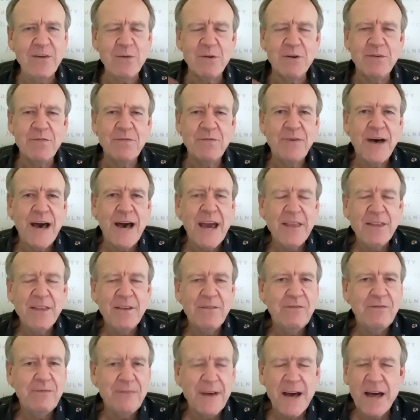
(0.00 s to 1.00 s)
you want to find
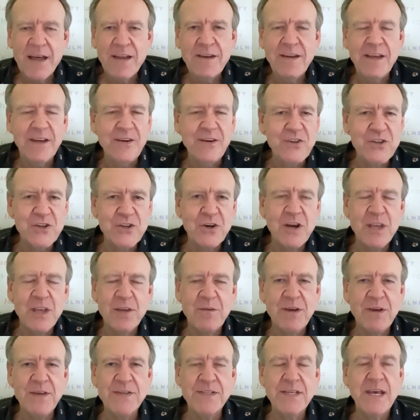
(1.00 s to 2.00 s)
the fun and joy
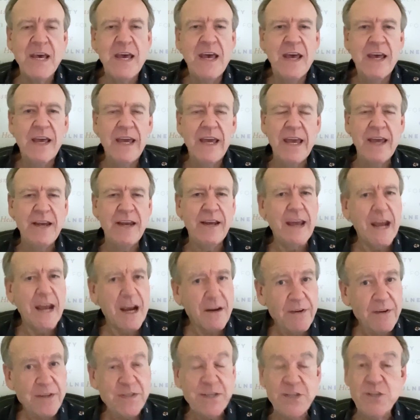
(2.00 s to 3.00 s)
there is in
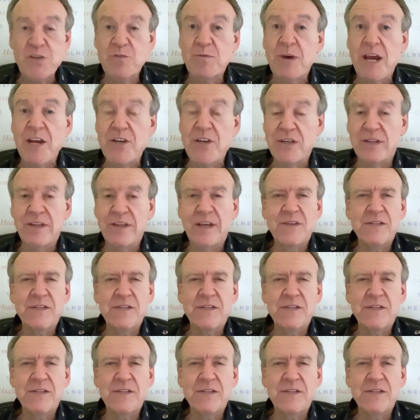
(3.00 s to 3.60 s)
every situation.